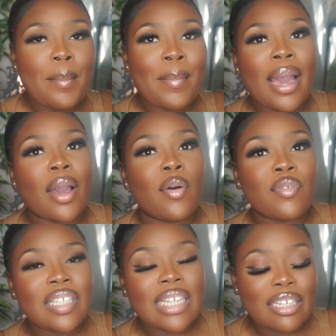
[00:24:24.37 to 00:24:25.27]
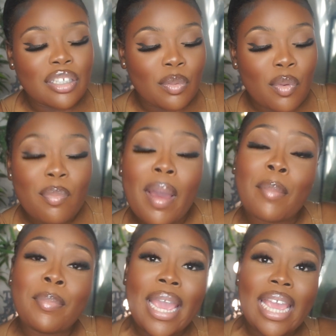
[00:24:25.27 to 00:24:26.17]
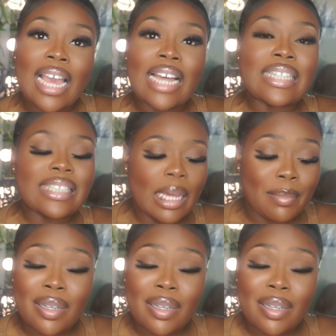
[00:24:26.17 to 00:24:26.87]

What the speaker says: my conversation with my bae at the time.